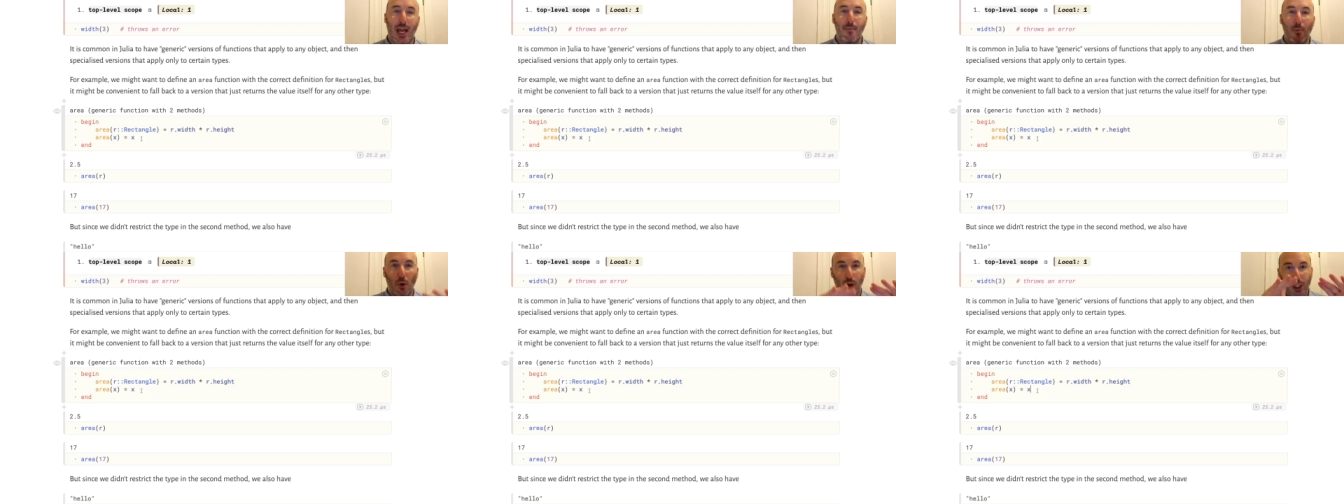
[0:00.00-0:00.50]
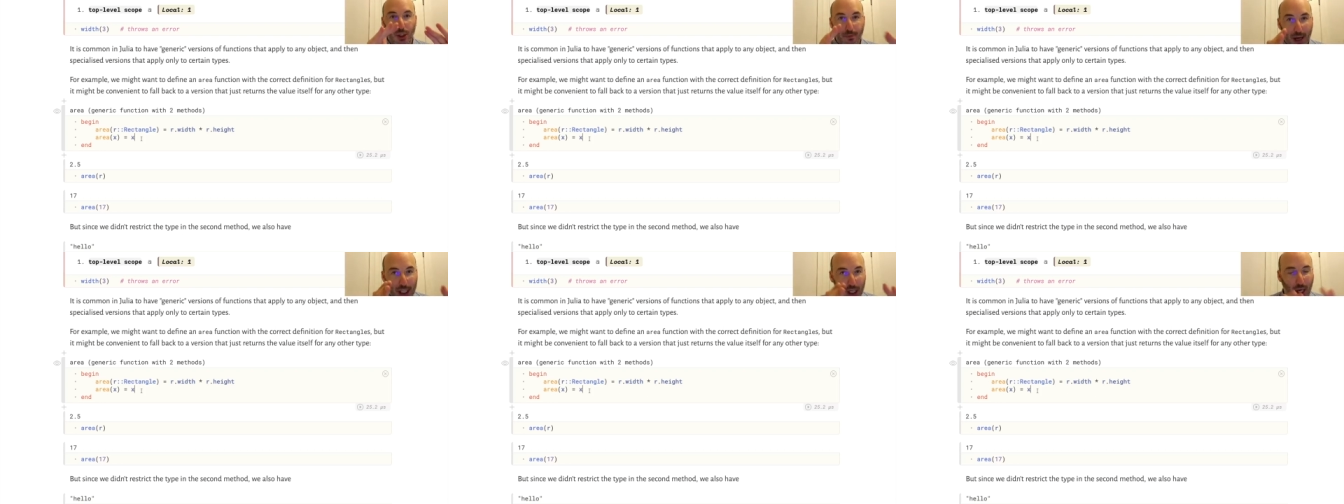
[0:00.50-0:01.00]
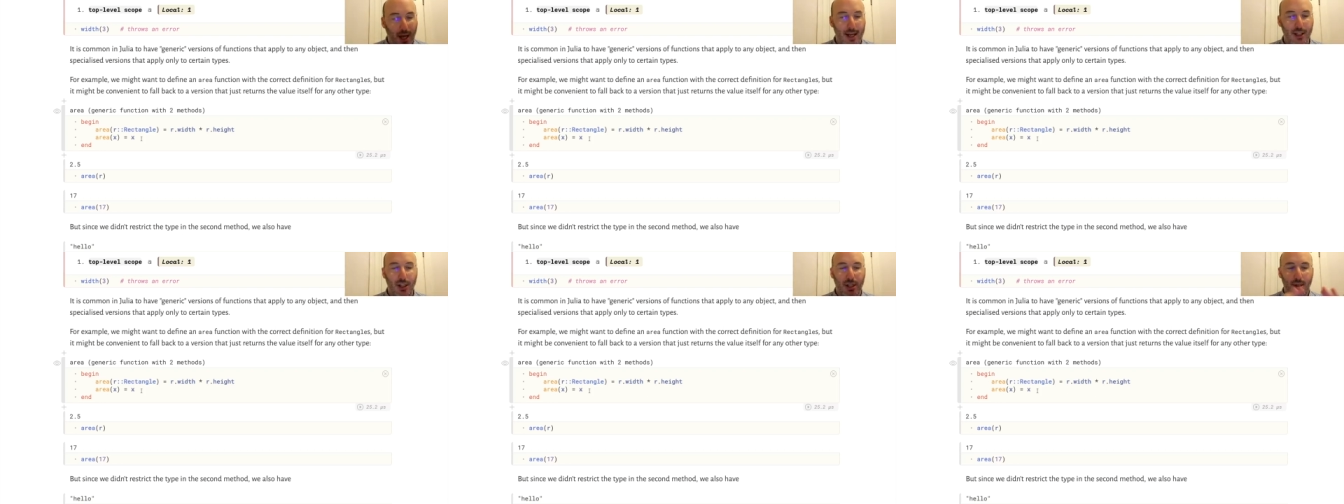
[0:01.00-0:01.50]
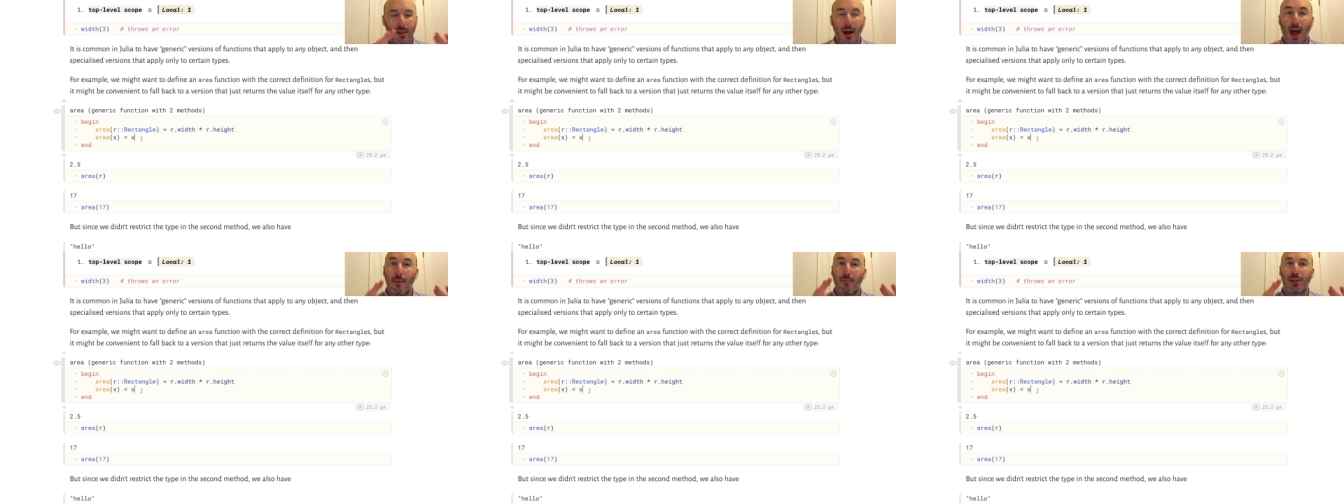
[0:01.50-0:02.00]
a more specialized
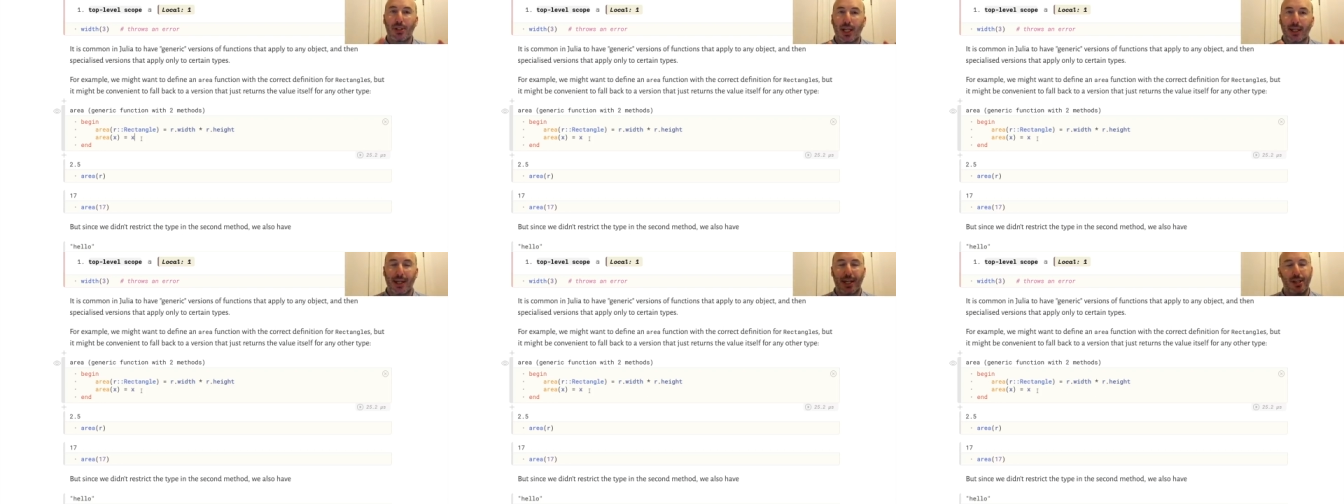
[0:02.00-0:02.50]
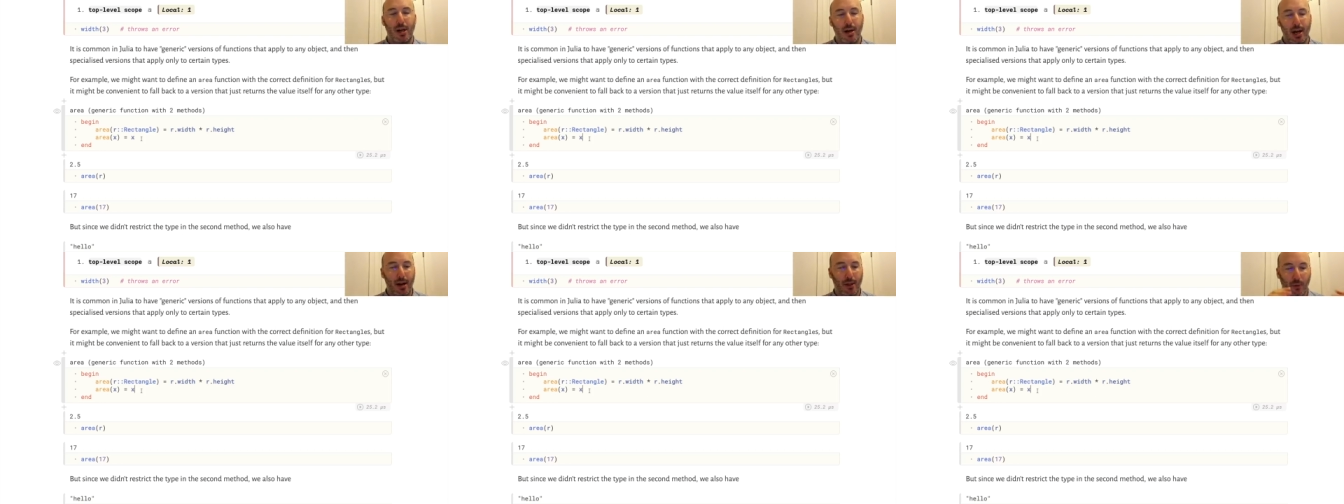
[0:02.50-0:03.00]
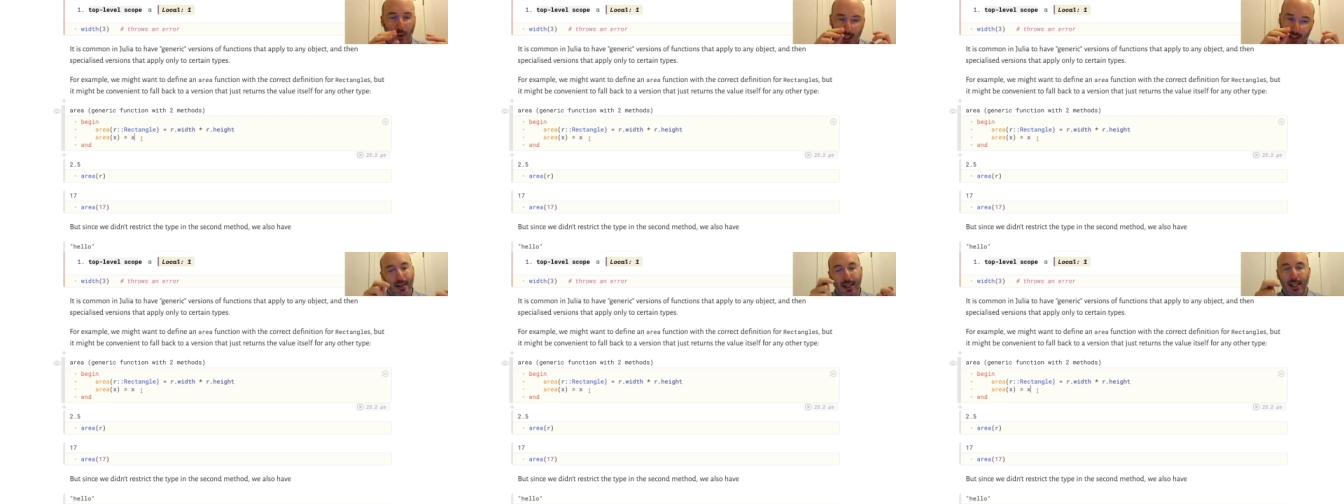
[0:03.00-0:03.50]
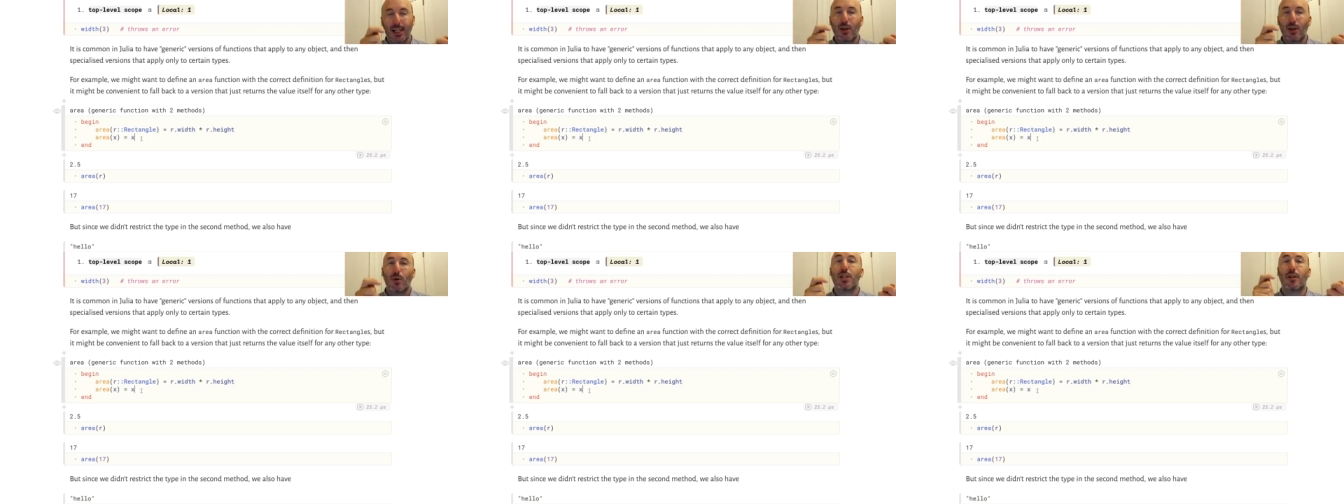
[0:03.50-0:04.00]
type signature, in other words, the
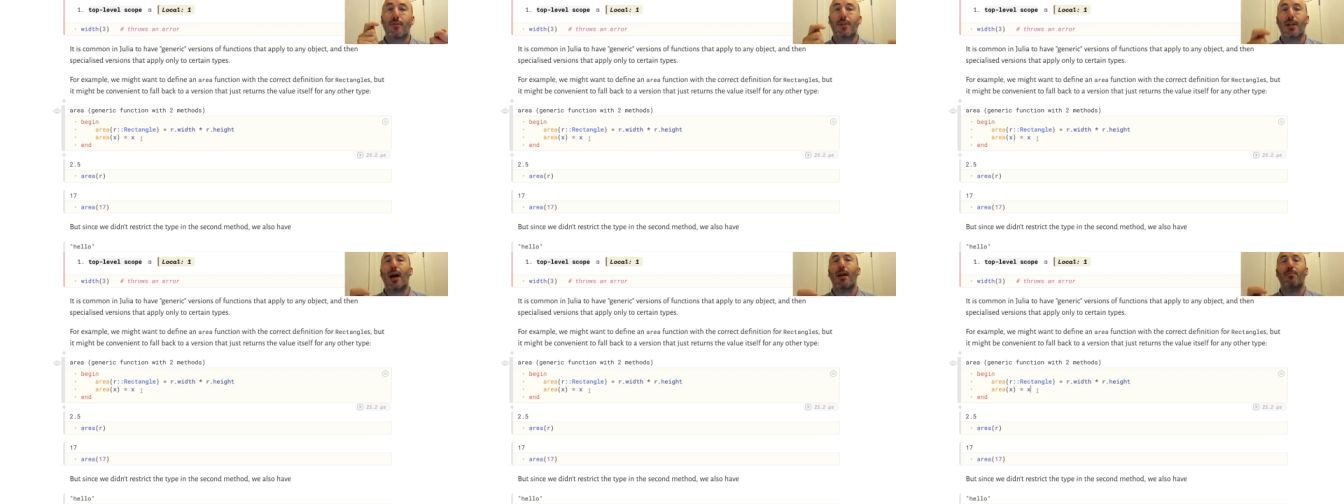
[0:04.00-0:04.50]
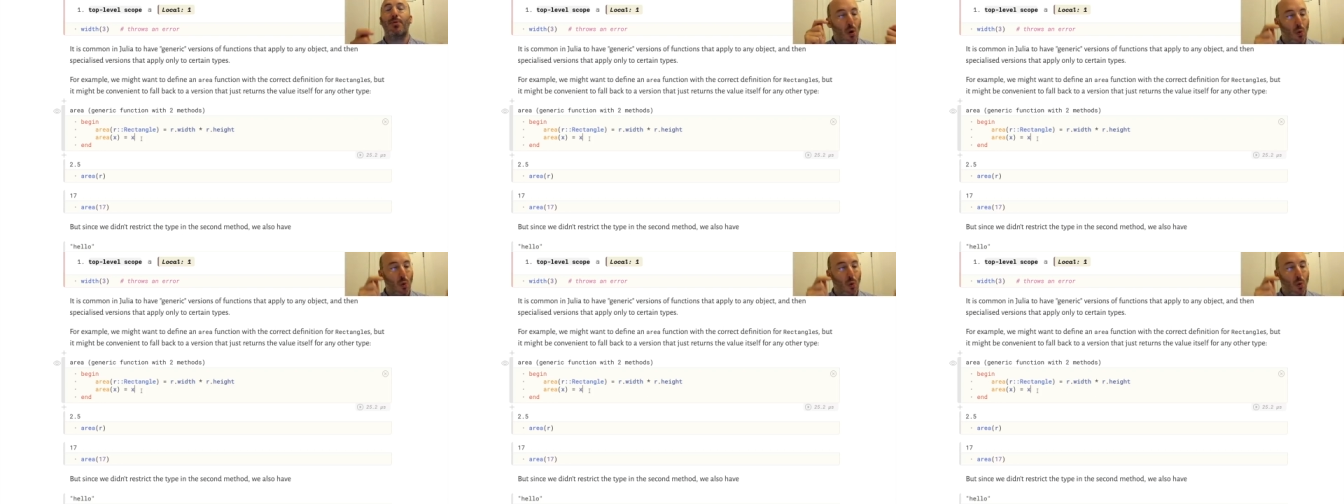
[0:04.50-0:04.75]
sequence of types,